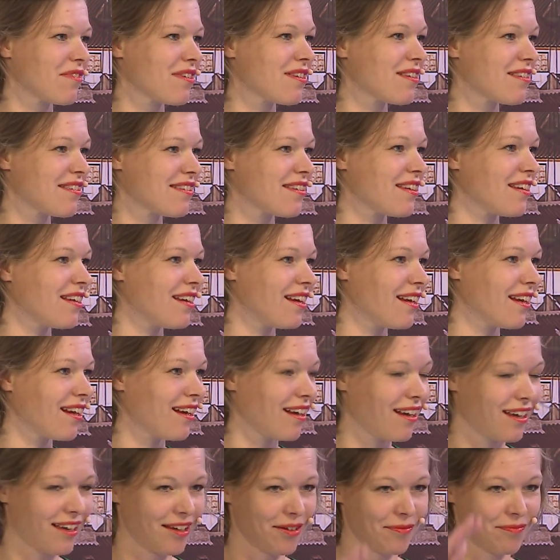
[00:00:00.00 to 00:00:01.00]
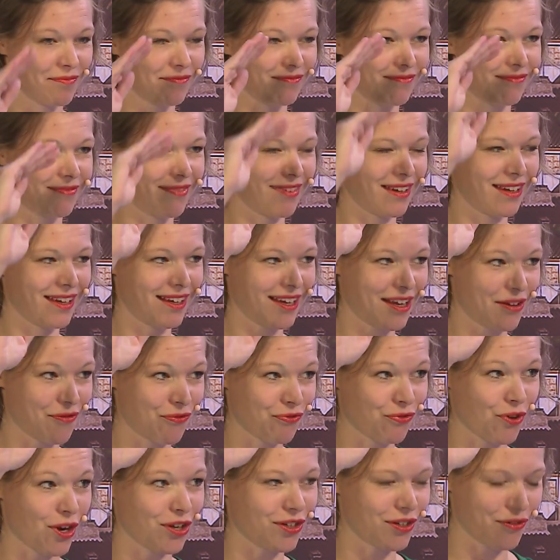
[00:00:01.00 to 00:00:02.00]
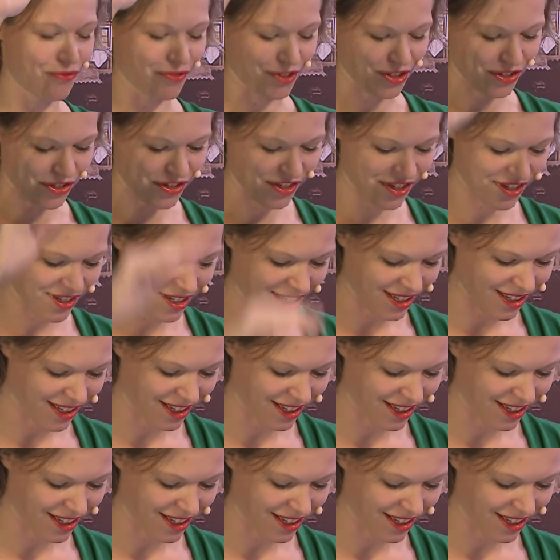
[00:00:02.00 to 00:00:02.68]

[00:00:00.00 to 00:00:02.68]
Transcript: seeing in front of us.